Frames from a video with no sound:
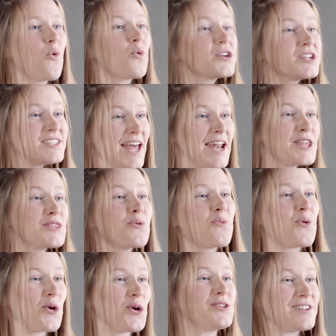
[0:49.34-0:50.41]
We're setting the
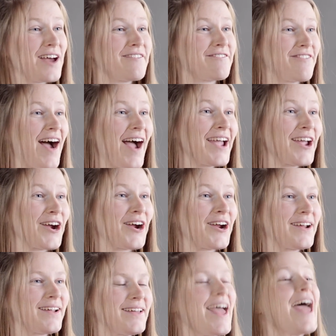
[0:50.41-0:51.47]
world on fire,
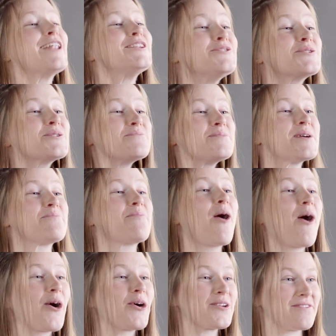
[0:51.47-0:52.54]
and you can be a
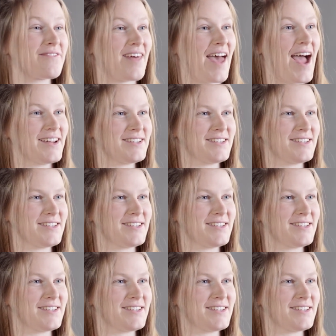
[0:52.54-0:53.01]
part of that.